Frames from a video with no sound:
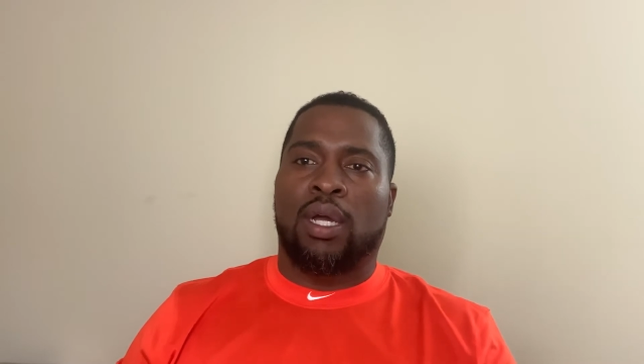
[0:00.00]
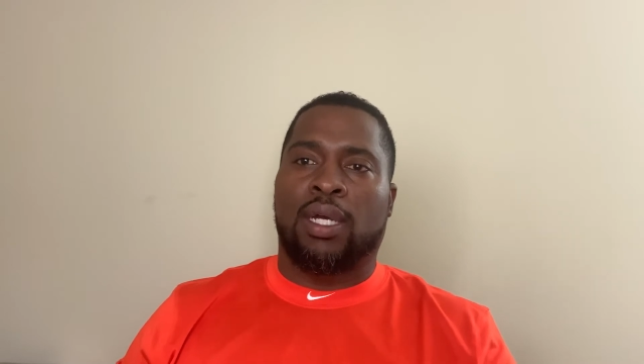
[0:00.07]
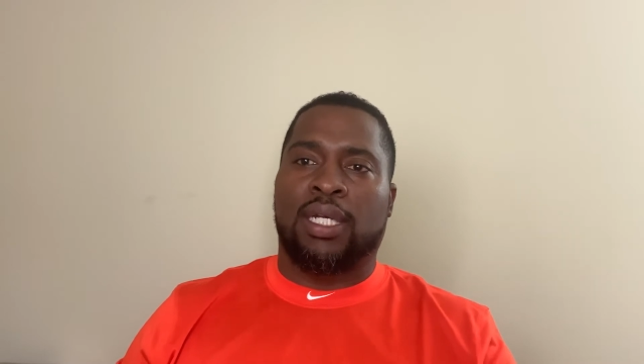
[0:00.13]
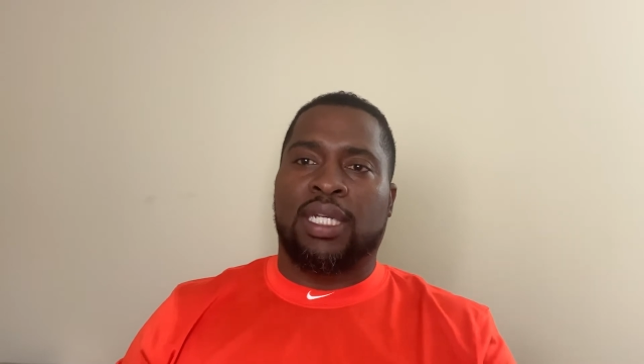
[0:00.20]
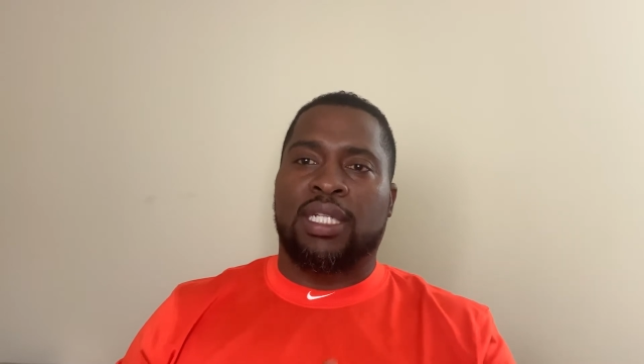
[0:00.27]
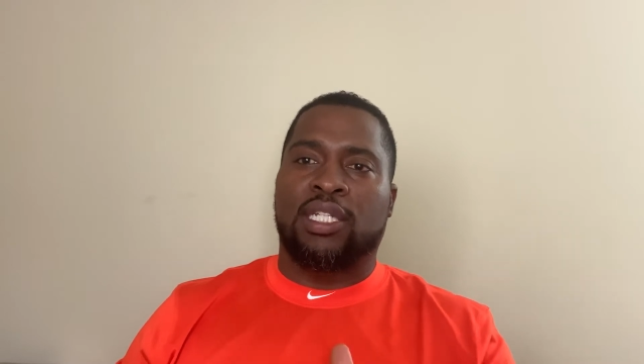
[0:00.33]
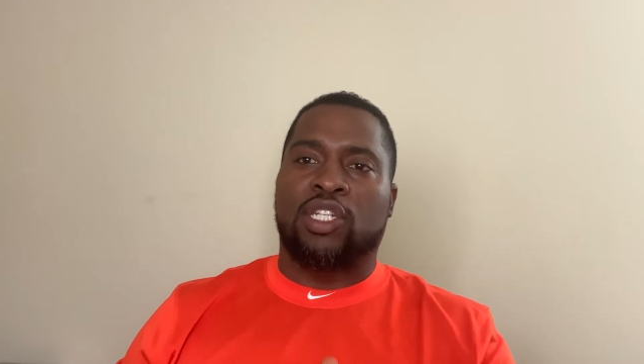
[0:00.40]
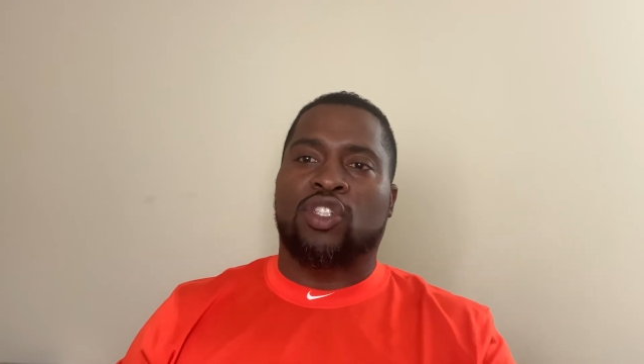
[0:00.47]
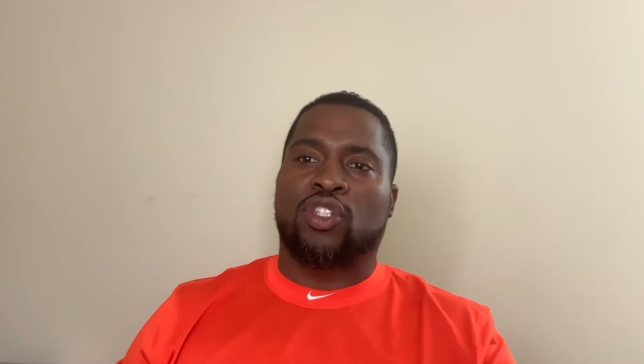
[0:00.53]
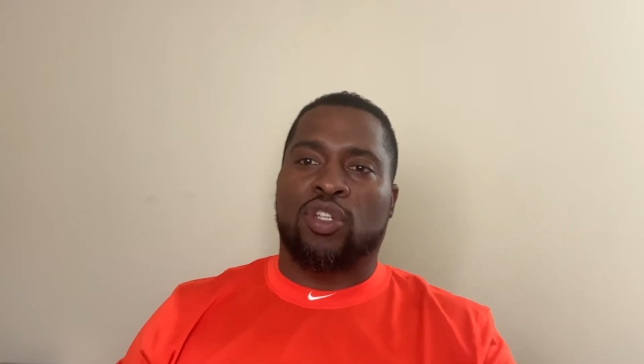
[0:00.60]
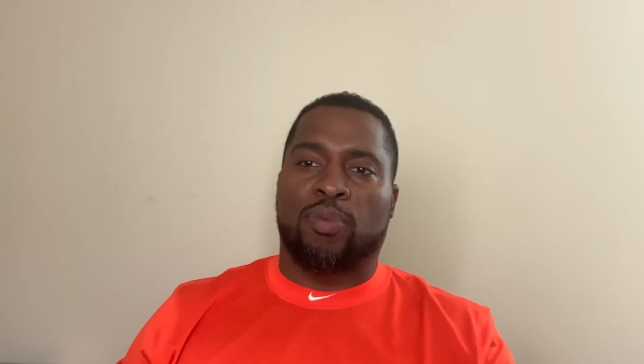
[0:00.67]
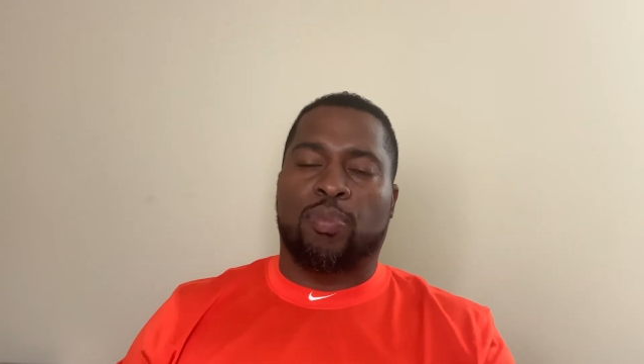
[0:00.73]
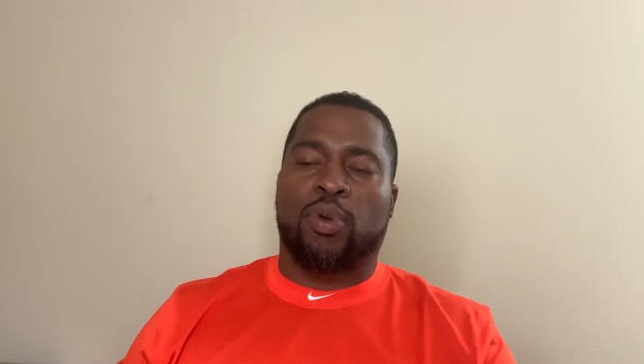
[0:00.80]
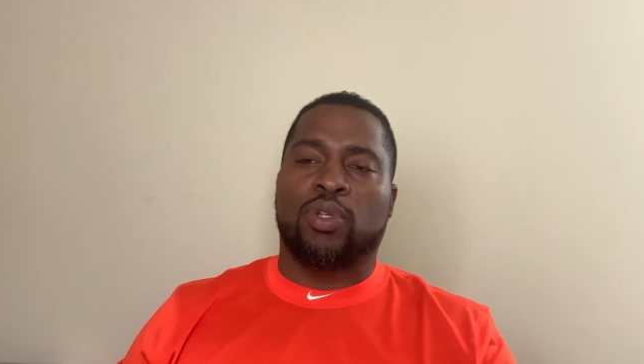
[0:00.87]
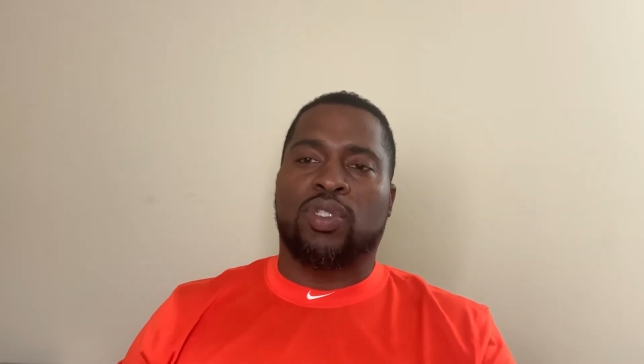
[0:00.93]
condition
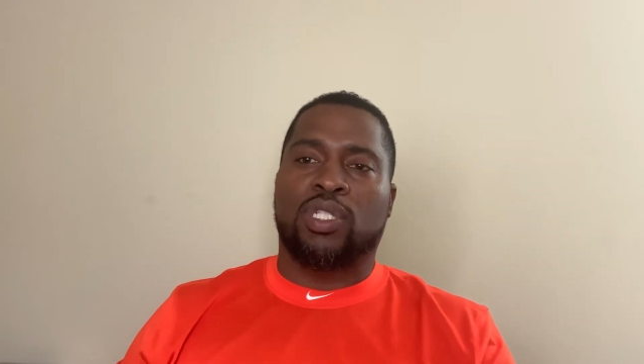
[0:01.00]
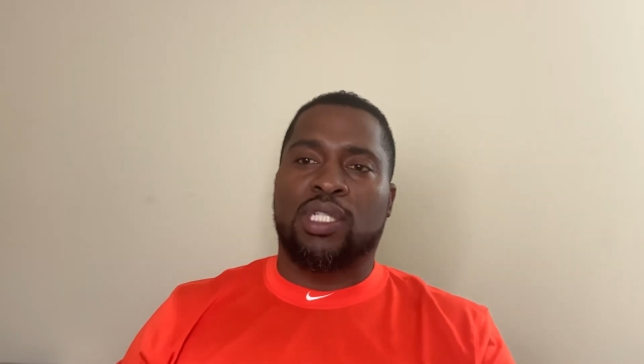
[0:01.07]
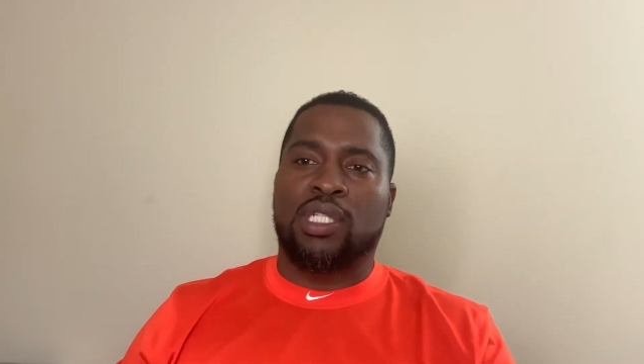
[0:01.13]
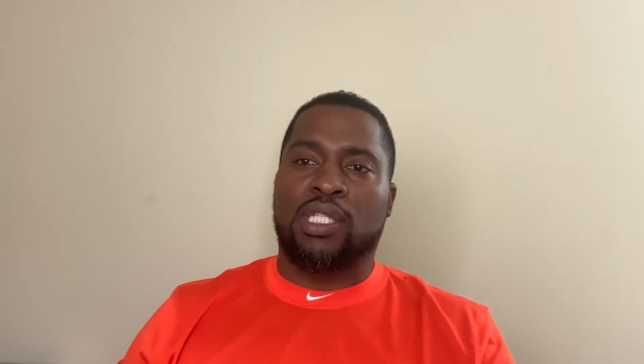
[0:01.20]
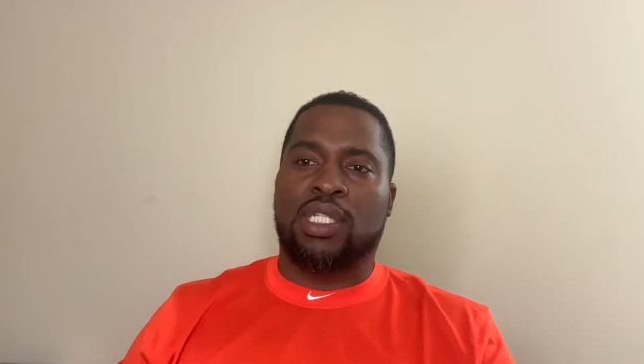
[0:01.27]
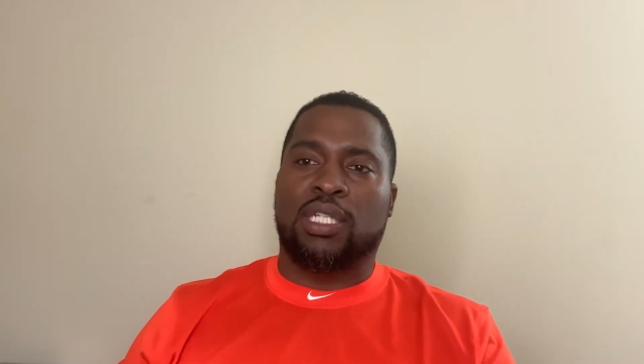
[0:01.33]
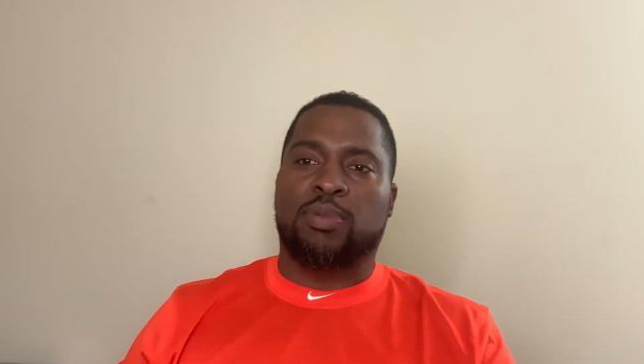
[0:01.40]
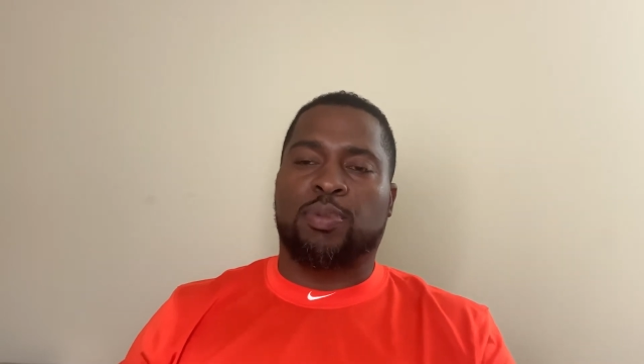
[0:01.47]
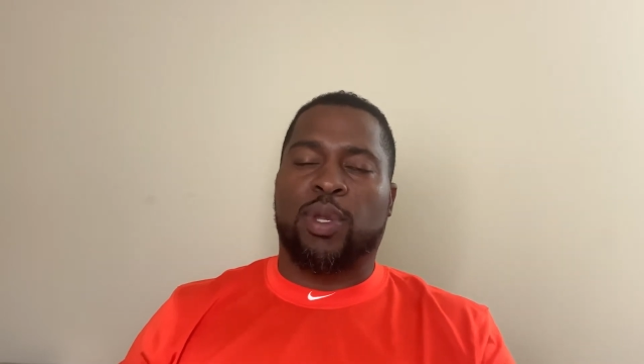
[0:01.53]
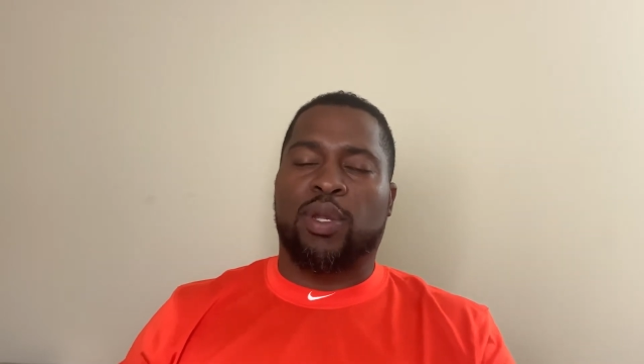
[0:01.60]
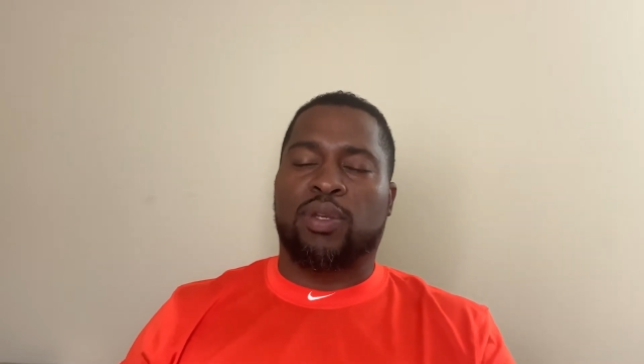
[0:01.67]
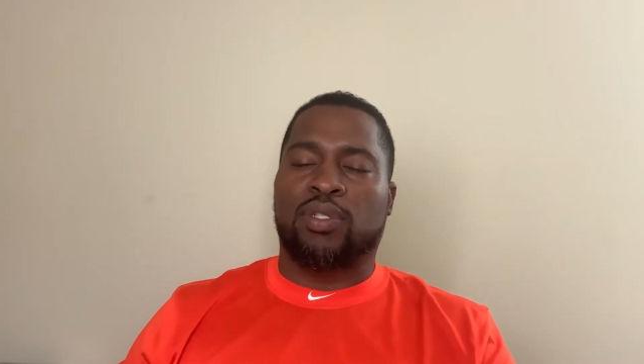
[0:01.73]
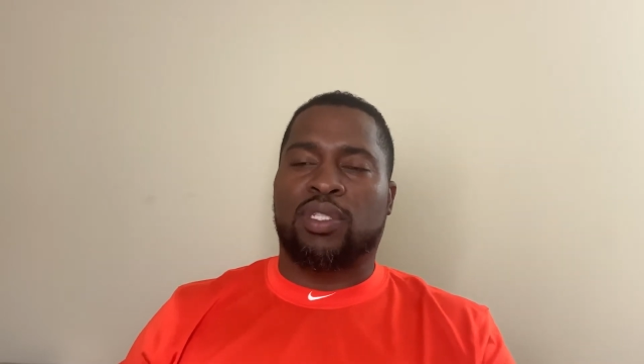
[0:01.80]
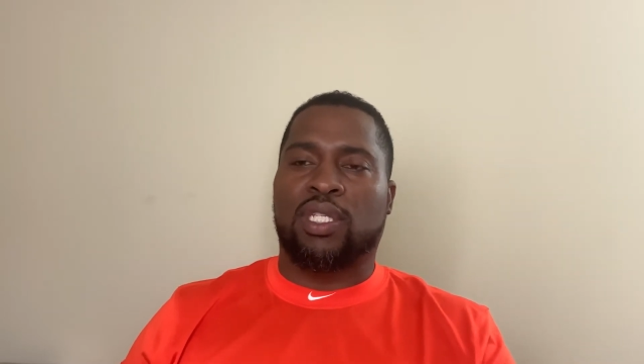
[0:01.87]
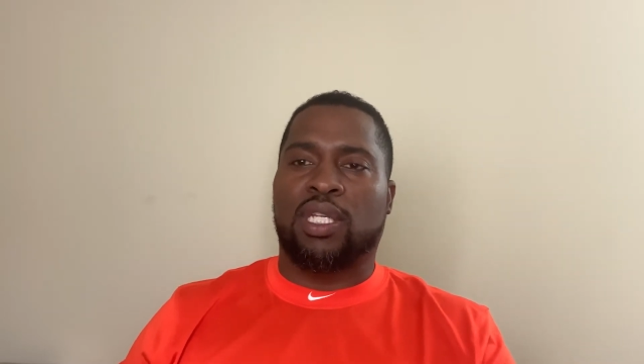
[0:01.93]
a person is
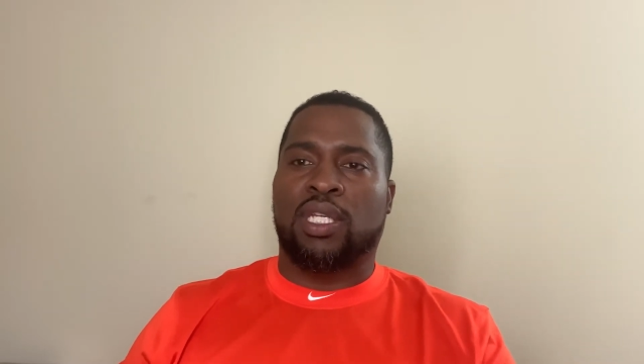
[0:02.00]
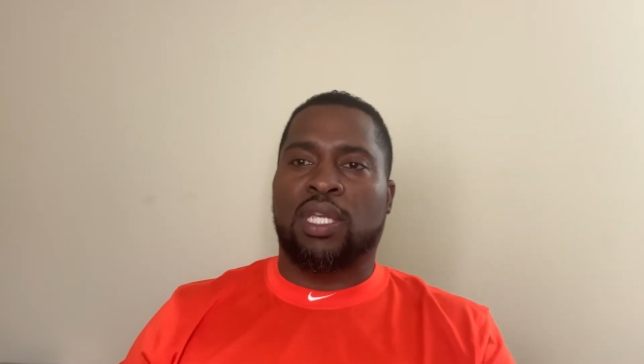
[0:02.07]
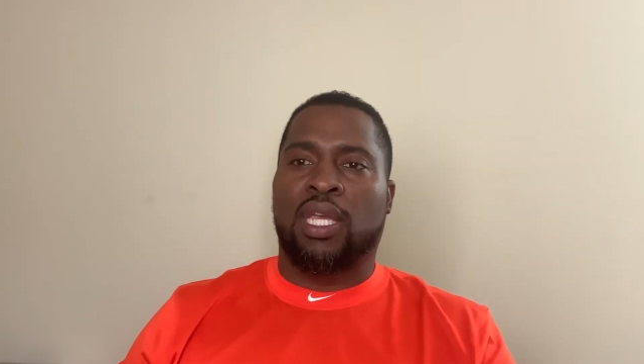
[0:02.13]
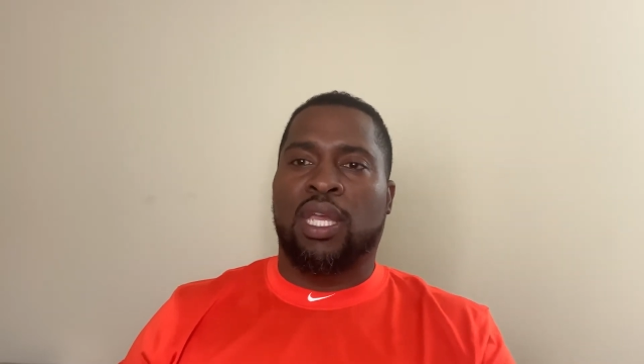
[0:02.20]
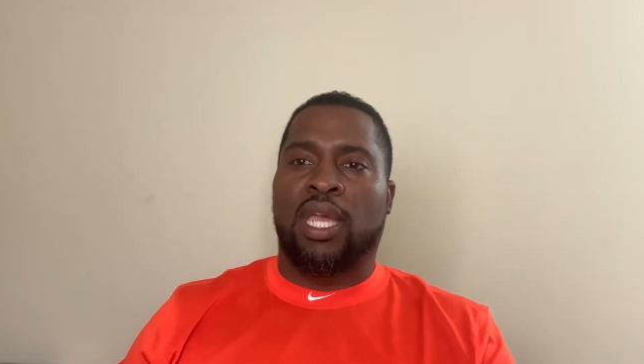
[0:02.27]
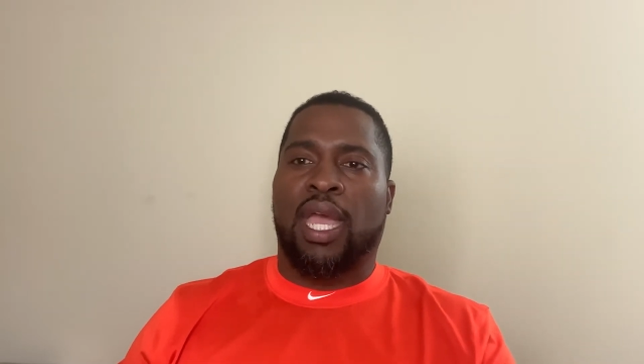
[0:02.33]
experiencing.